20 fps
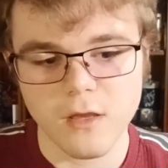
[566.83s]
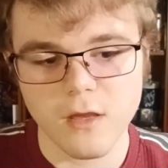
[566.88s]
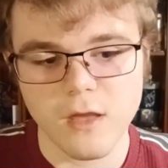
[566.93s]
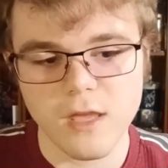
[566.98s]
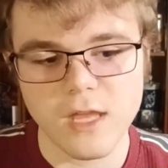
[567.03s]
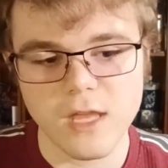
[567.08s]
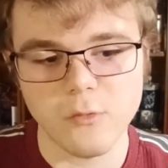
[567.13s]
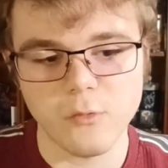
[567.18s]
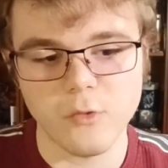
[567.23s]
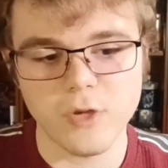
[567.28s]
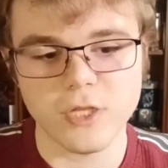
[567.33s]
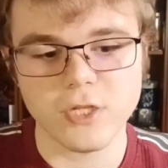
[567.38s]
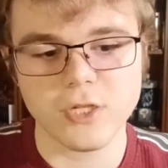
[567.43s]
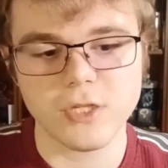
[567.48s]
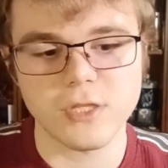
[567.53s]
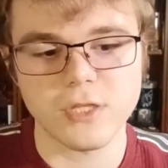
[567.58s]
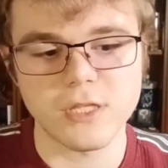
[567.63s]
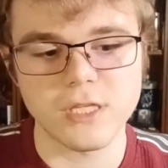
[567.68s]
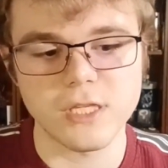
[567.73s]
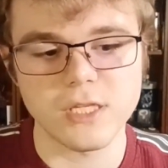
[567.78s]
in
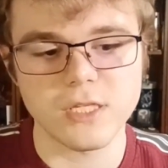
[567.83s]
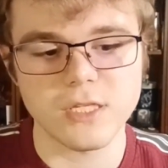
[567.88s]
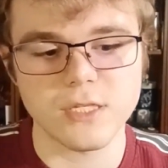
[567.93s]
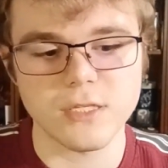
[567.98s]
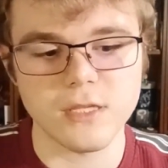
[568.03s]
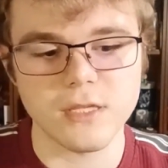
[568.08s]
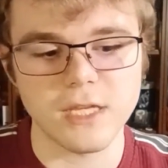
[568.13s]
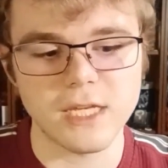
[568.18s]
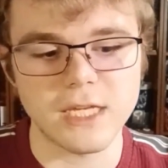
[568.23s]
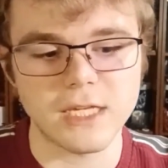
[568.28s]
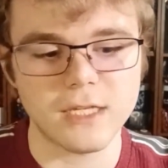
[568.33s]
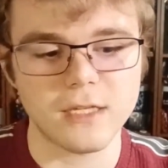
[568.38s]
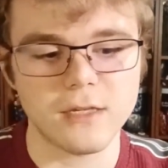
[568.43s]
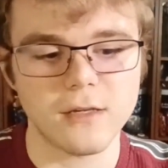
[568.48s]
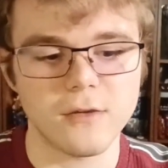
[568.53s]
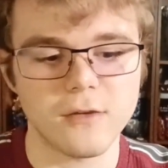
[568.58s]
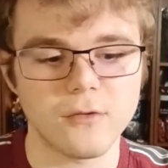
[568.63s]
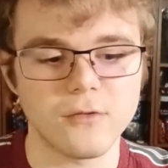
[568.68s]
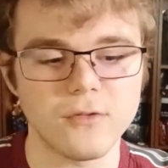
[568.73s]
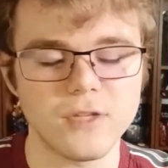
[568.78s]
which
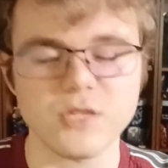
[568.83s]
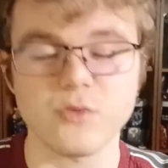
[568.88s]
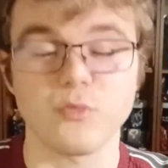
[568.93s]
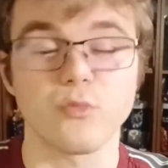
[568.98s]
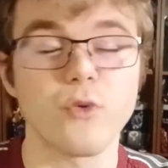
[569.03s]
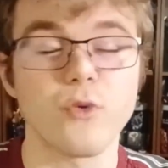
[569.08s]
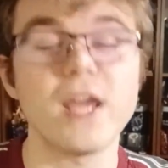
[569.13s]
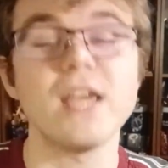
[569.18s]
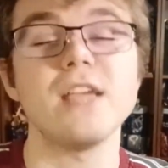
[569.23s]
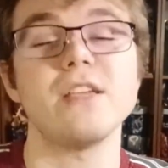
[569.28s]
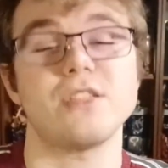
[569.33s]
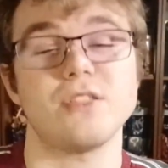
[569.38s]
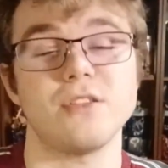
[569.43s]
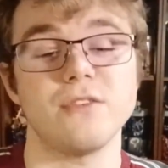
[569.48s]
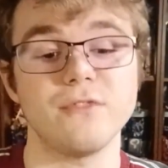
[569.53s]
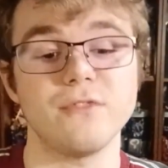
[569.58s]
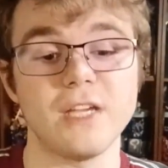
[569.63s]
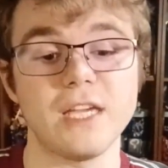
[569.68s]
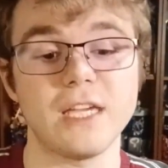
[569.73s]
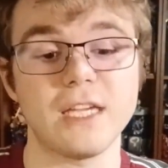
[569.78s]
this race
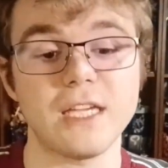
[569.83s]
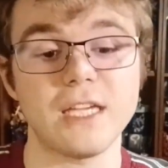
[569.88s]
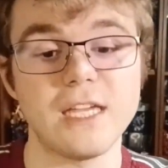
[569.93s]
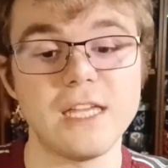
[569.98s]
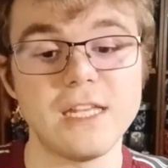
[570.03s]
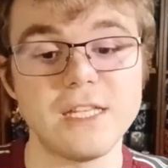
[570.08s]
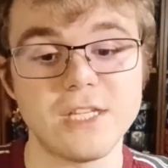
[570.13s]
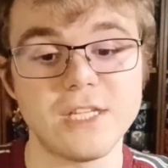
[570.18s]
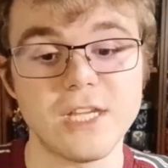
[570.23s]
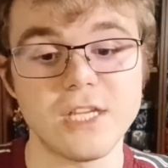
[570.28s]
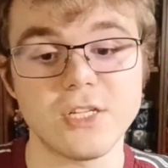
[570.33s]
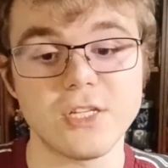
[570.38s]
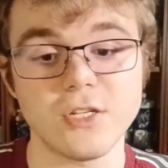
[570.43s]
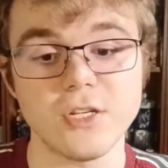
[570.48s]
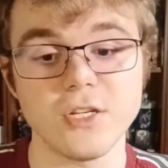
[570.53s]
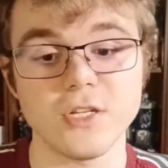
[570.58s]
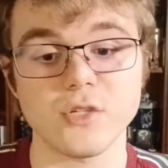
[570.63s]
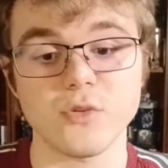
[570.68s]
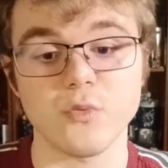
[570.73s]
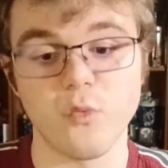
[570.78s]
of
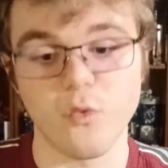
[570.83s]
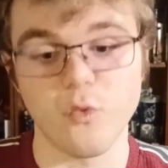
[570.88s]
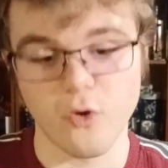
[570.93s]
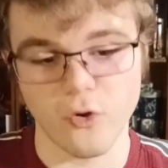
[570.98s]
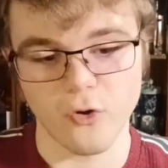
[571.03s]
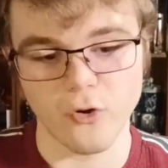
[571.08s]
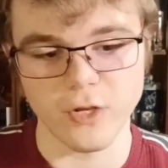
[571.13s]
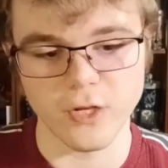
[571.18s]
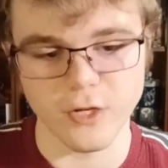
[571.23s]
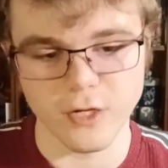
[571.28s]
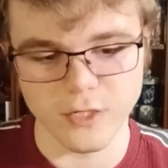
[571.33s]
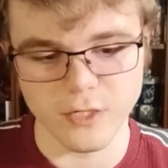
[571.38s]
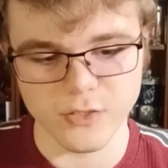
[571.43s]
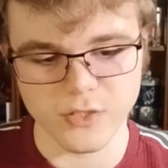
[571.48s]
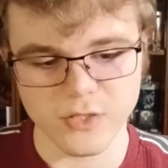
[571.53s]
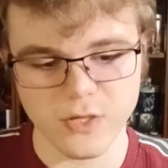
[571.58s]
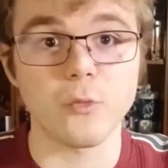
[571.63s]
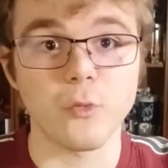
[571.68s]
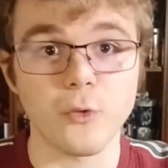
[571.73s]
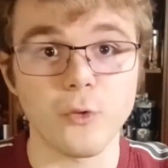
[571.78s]
indigenous
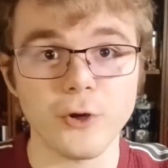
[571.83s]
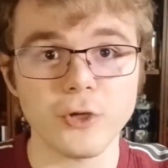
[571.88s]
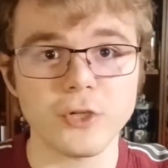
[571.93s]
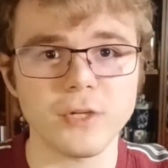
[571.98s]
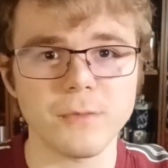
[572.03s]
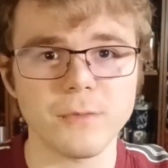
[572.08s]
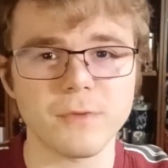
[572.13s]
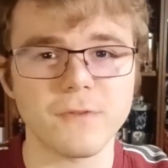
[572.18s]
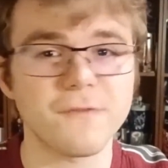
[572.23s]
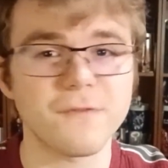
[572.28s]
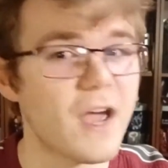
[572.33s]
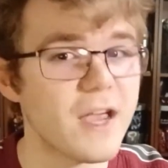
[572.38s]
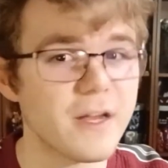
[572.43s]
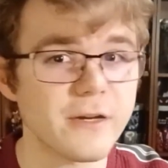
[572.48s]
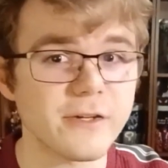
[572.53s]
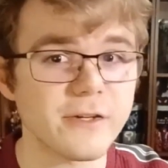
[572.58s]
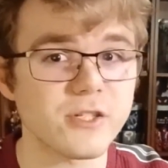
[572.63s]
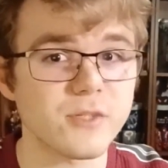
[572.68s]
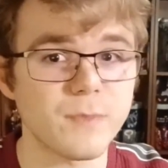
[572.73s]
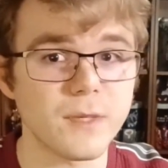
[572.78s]
warriors worshipped
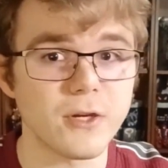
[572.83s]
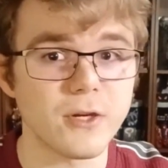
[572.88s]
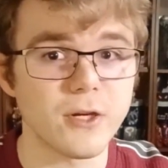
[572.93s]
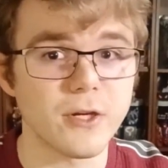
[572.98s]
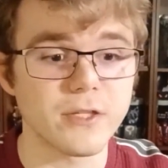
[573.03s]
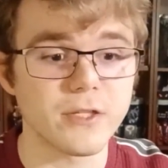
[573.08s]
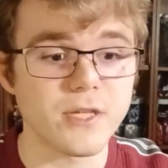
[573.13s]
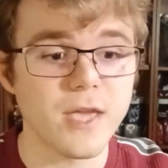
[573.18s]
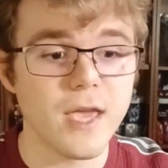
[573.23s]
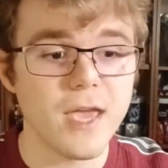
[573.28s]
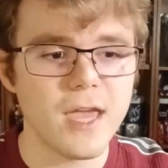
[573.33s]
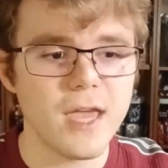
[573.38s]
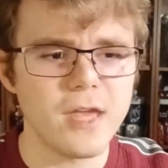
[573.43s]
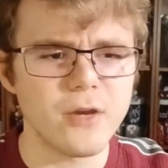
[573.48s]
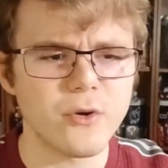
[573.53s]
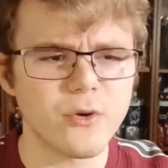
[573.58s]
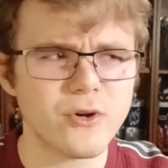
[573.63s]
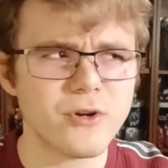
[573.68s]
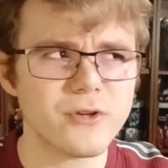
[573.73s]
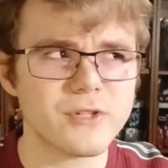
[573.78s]
fire spirits in
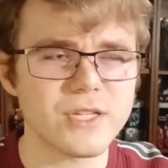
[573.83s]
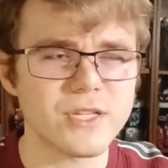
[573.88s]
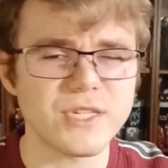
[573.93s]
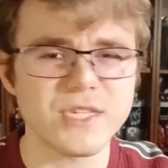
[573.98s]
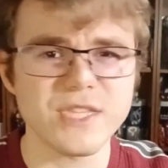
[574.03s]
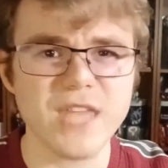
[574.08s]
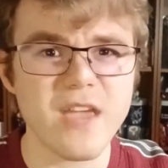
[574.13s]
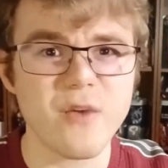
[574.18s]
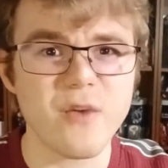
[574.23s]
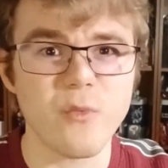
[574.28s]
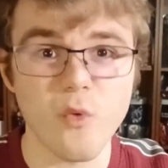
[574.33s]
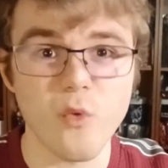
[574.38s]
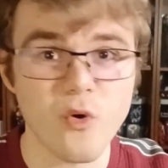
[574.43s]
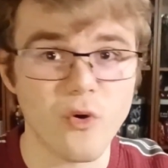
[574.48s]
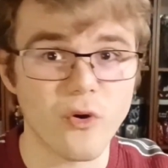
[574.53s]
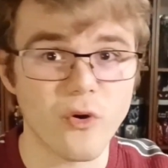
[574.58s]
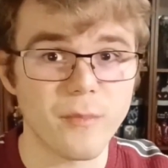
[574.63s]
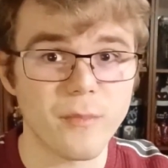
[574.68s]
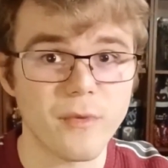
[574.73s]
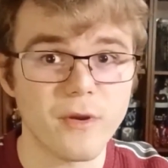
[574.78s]
order to stay
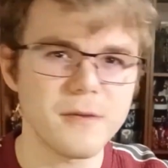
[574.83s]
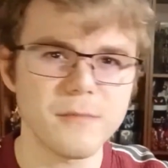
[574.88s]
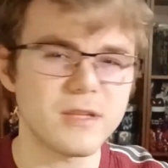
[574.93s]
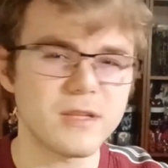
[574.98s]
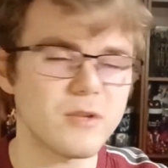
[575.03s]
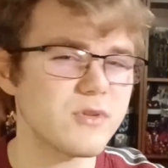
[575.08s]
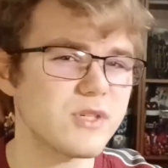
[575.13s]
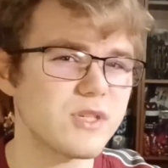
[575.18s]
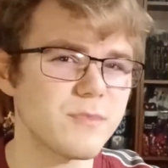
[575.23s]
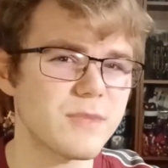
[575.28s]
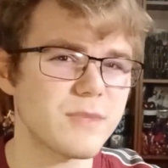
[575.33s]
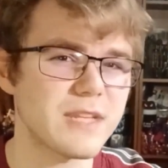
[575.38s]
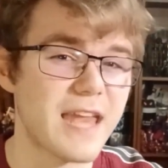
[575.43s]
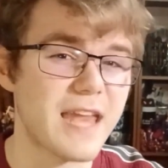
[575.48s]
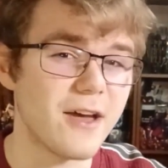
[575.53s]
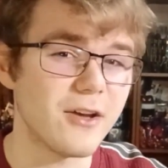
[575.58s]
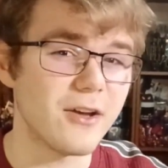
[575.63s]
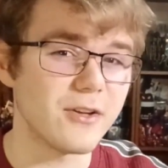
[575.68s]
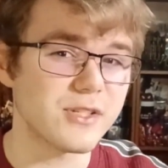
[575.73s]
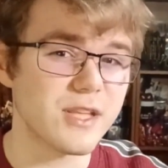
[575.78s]
warm. But there was something
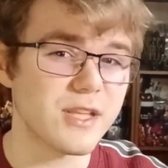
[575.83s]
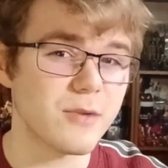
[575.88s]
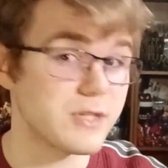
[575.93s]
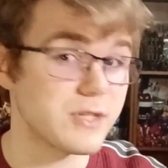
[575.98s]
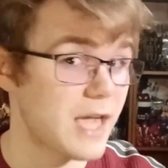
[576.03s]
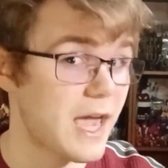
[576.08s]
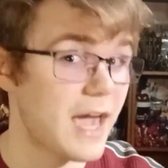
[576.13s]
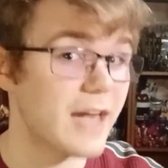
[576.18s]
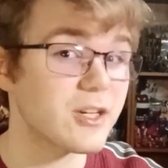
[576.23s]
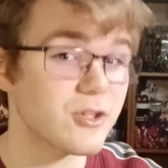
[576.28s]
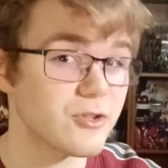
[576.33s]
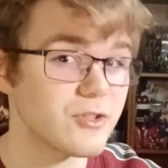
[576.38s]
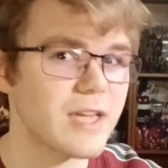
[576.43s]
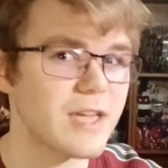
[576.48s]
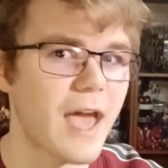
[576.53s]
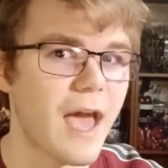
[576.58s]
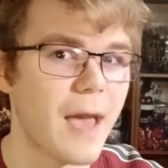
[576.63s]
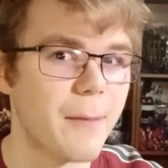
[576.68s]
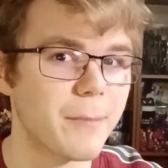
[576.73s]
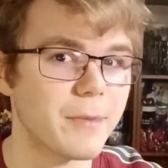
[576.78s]
else that was actually
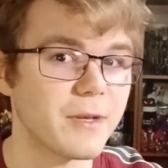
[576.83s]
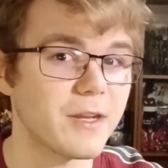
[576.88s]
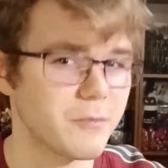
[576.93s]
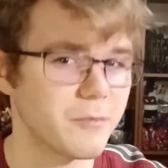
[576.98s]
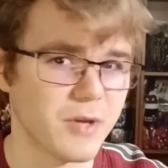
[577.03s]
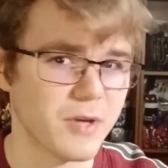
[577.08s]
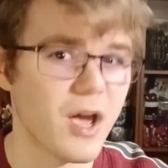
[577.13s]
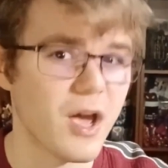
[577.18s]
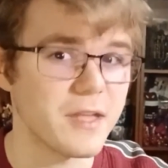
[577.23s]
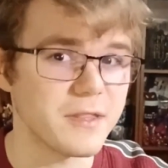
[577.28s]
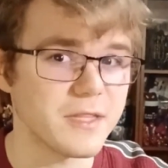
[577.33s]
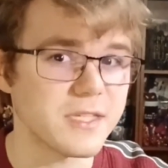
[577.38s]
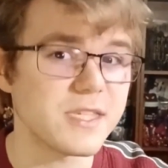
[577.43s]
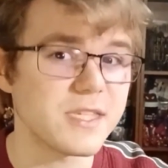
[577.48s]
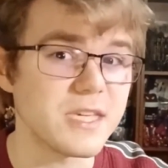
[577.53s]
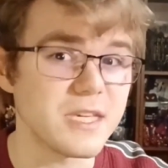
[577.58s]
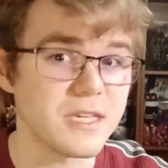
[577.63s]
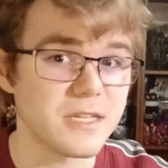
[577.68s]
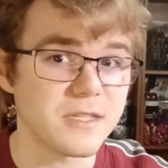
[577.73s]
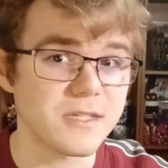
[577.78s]
happening behind the
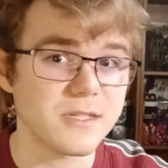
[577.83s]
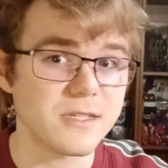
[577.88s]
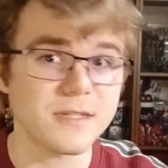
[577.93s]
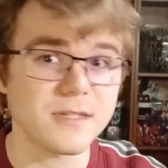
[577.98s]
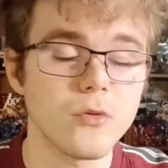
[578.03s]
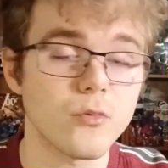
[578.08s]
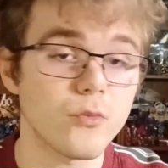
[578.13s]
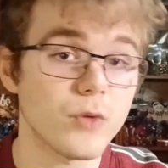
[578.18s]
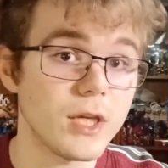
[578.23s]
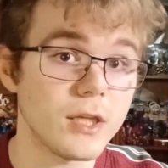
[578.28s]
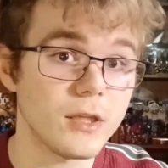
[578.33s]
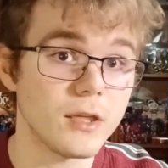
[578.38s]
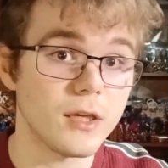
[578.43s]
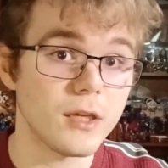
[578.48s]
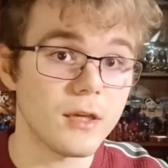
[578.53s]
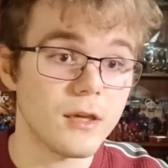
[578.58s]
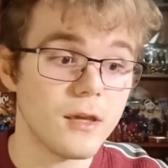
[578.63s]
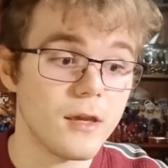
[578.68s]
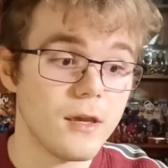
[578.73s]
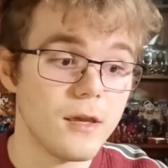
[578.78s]
scenes.
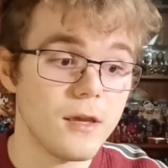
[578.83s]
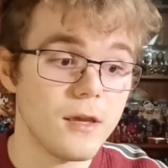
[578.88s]
Really,